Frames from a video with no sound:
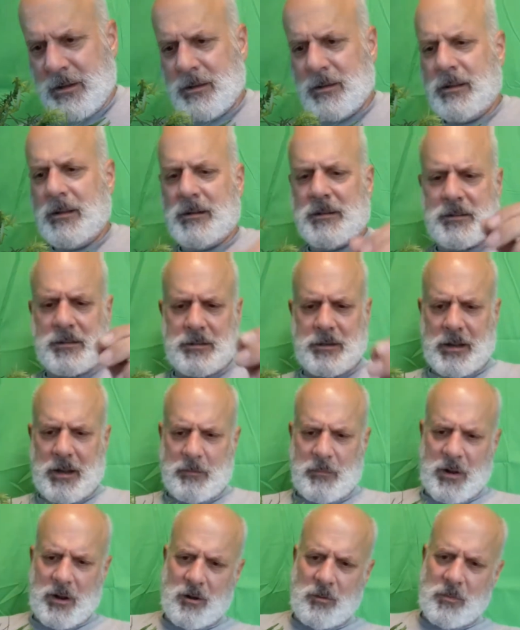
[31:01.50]
Let's see,
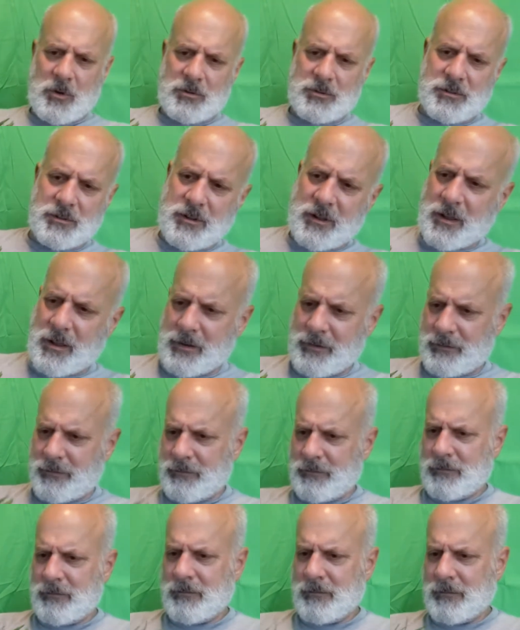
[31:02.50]
am I almost done?
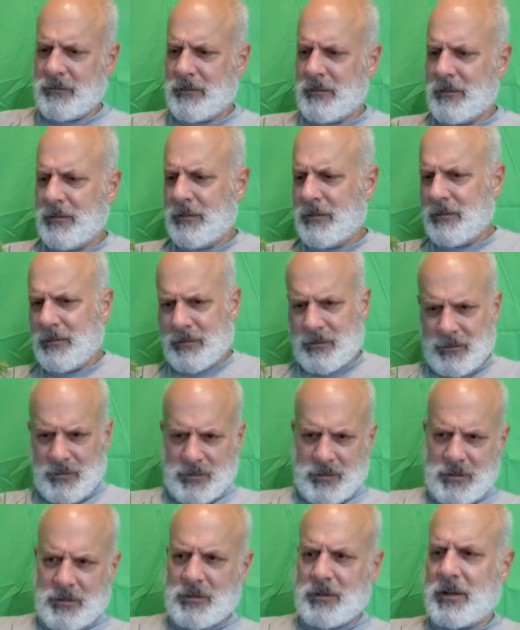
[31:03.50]

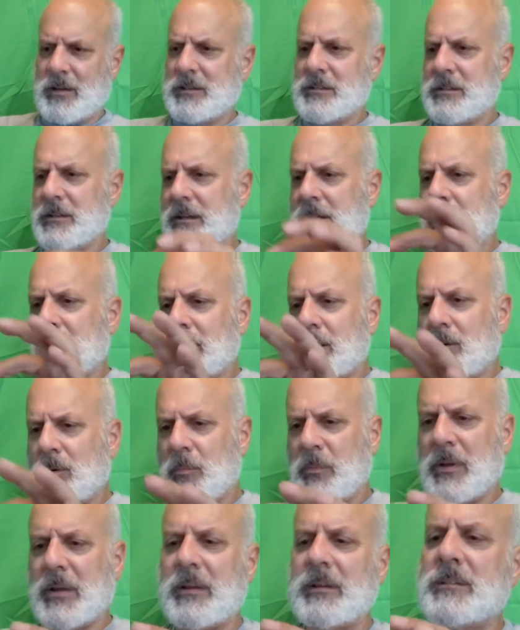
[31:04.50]
I see a little
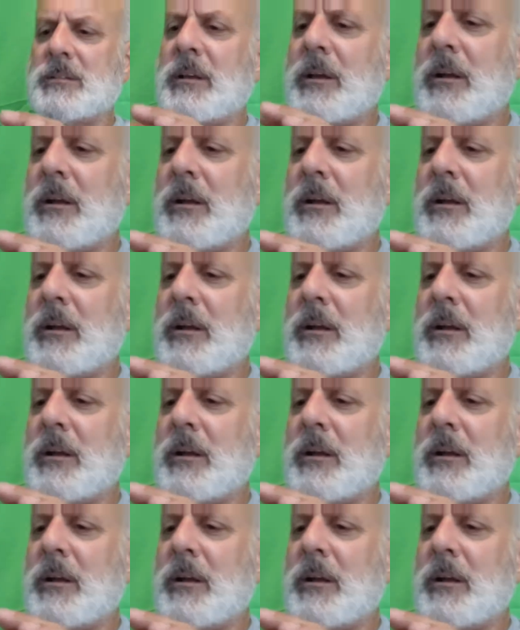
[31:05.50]
piece